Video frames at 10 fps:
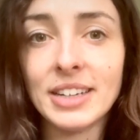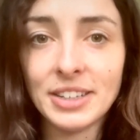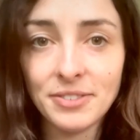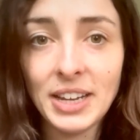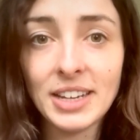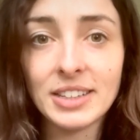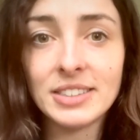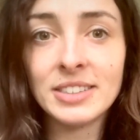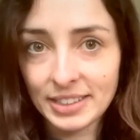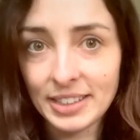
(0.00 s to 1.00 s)

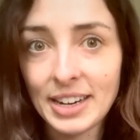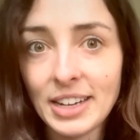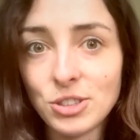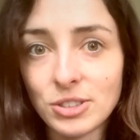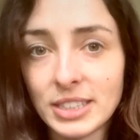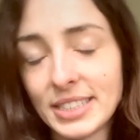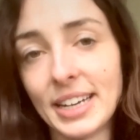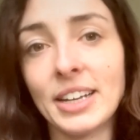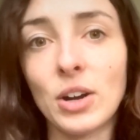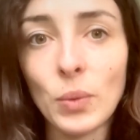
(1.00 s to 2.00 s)
advance that an asteroid is
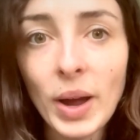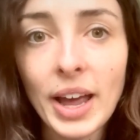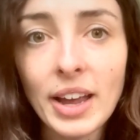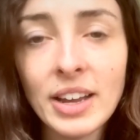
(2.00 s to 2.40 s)
heading our way?